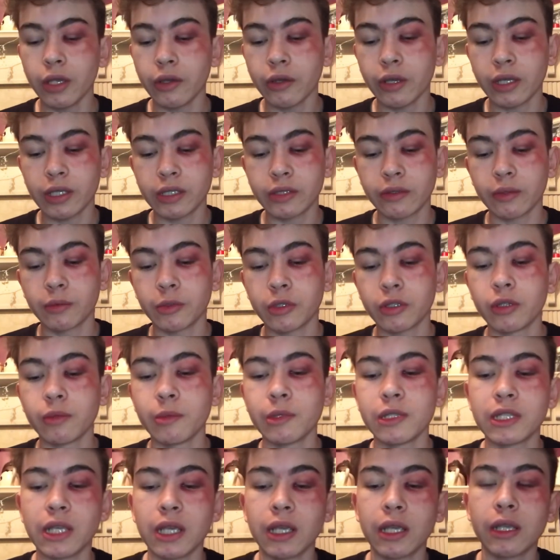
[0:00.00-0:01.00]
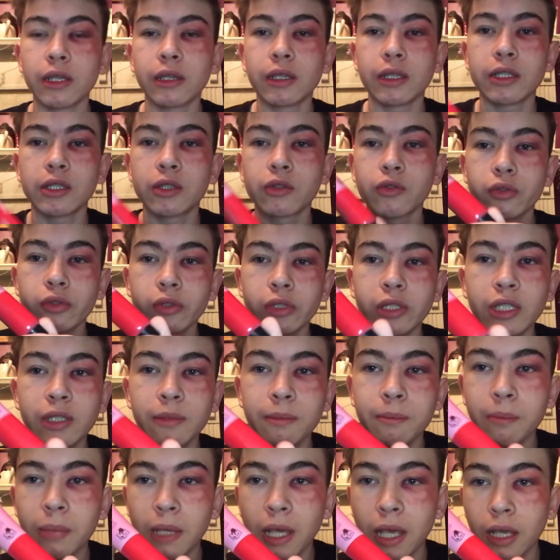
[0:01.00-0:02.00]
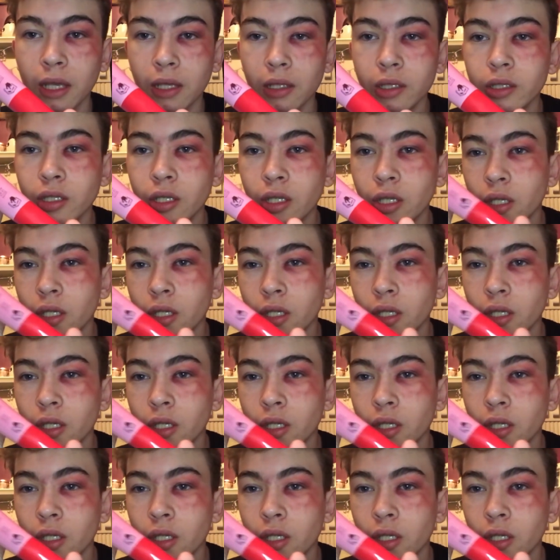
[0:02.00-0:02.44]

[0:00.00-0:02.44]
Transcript: Okay, so I'm gonna be taking this cream paint,